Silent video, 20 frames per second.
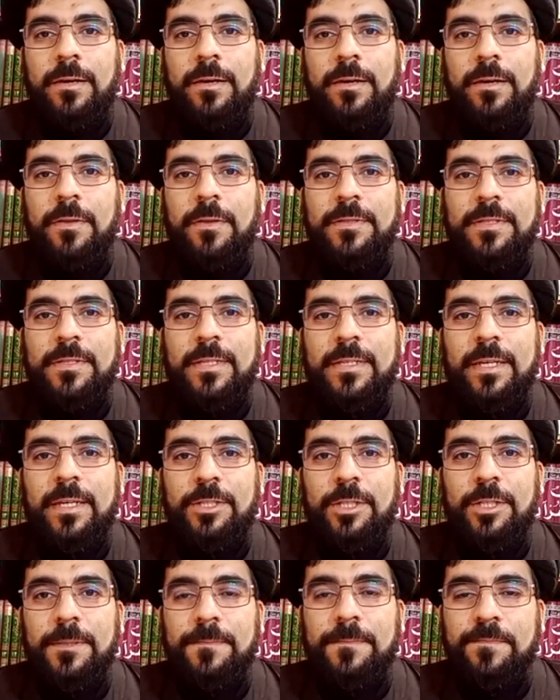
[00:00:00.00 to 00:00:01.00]
this
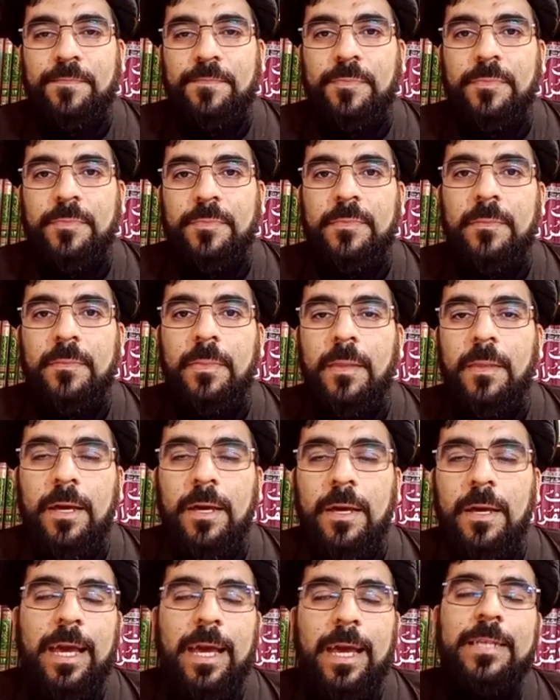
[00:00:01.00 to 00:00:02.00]
session,
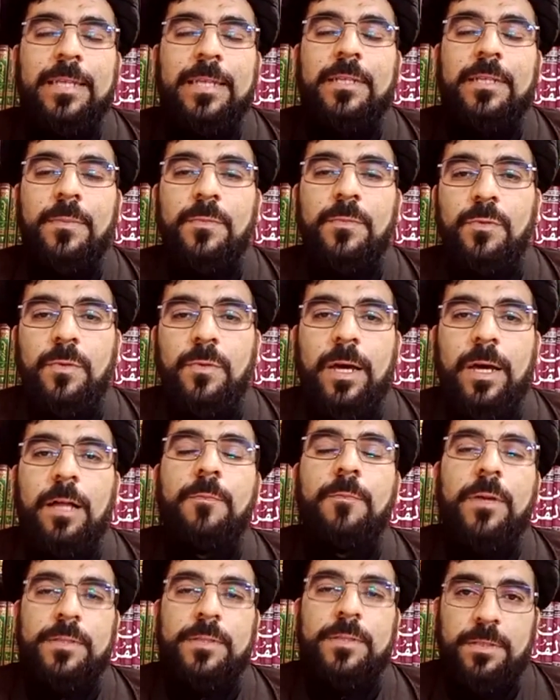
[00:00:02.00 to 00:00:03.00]
and asked him to
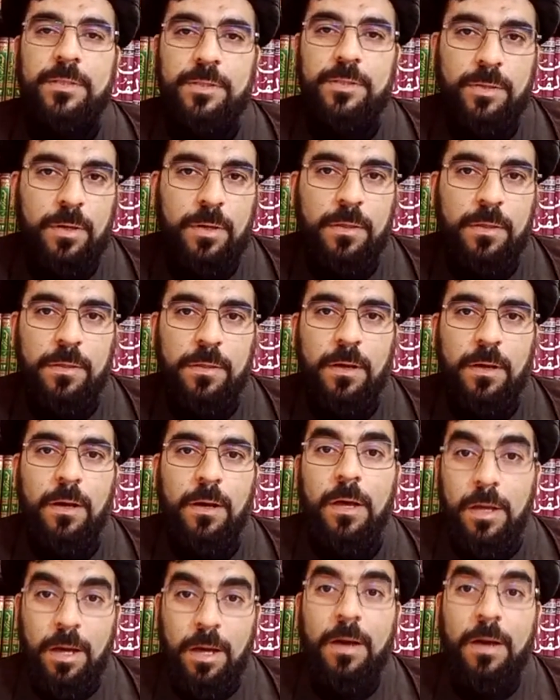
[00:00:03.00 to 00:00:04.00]
help us,
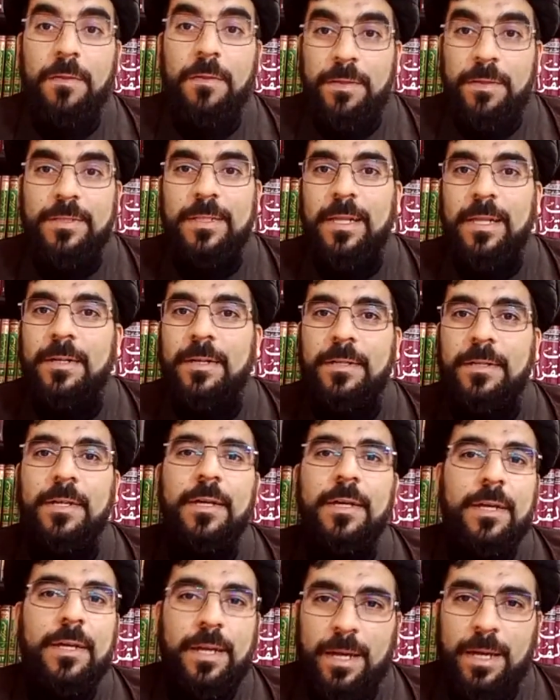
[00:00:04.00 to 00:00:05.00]
inshallah, on this
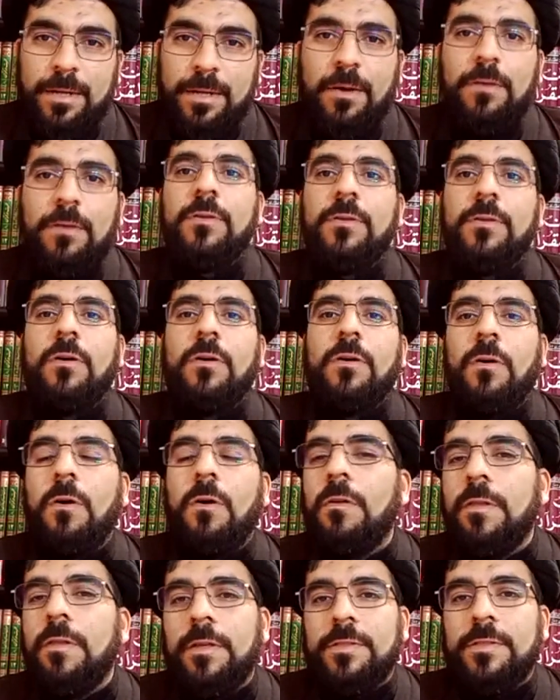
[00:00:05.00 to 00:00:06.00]
letter and on
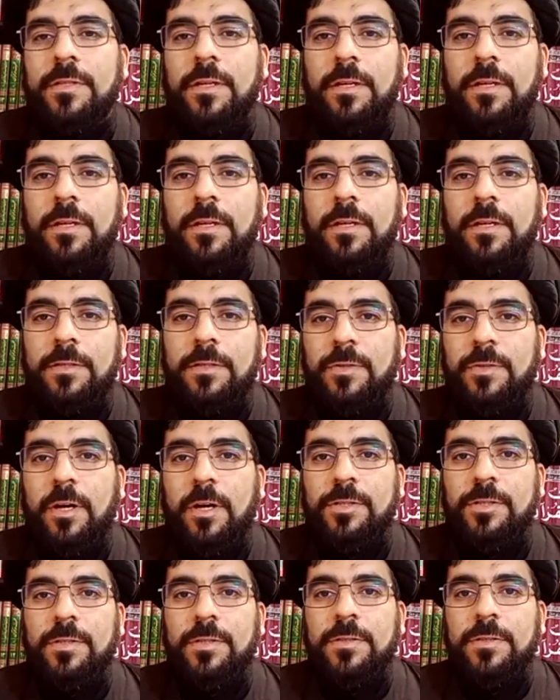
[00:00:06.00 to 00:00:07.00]
all his
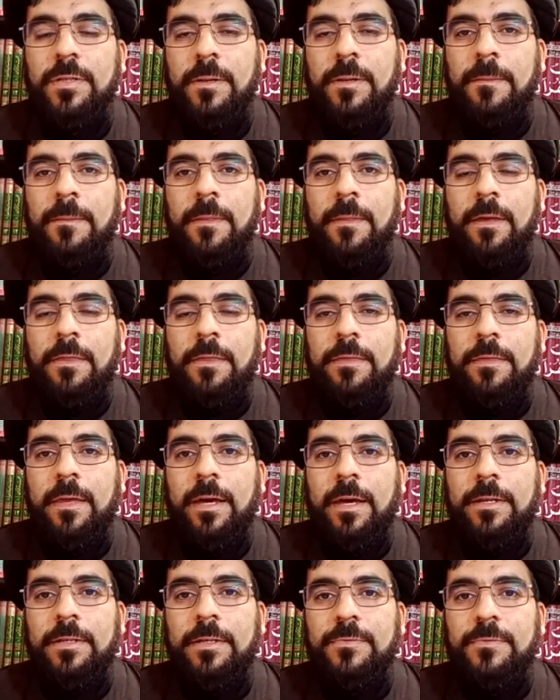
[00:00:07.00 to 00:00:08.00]
instructions
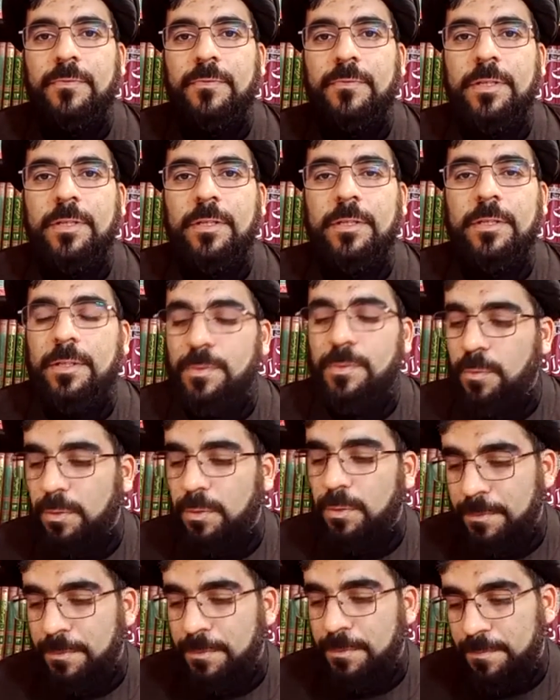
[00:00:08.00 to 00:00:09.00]
that is written in his
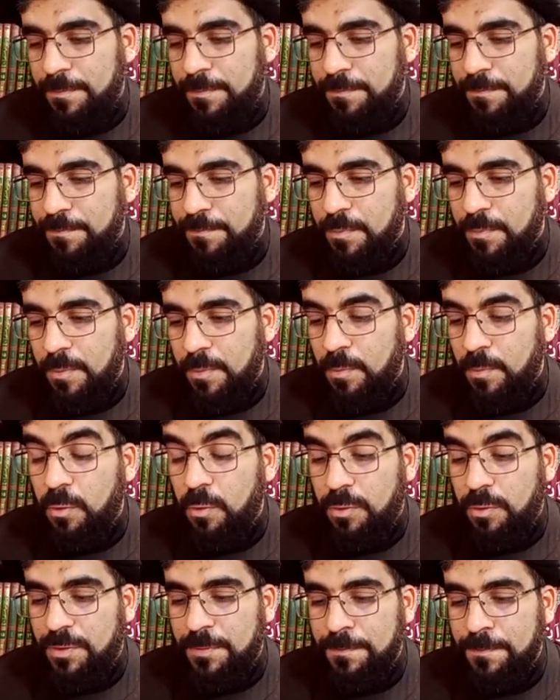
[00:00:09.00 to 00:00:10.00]

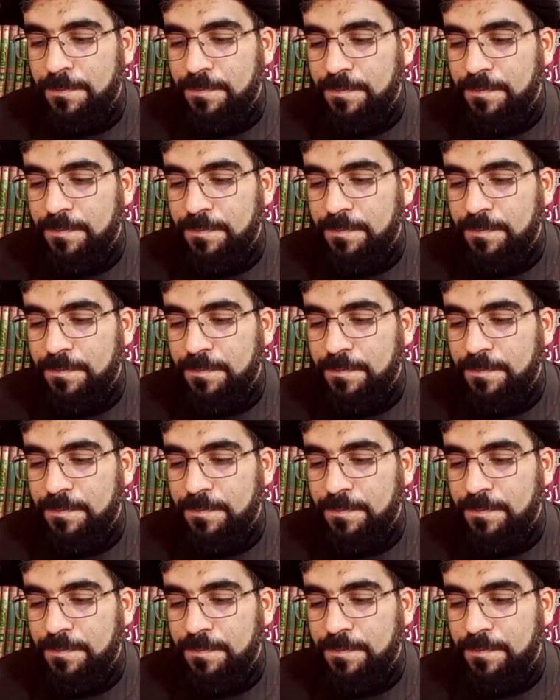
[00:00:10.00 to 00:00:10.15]
books.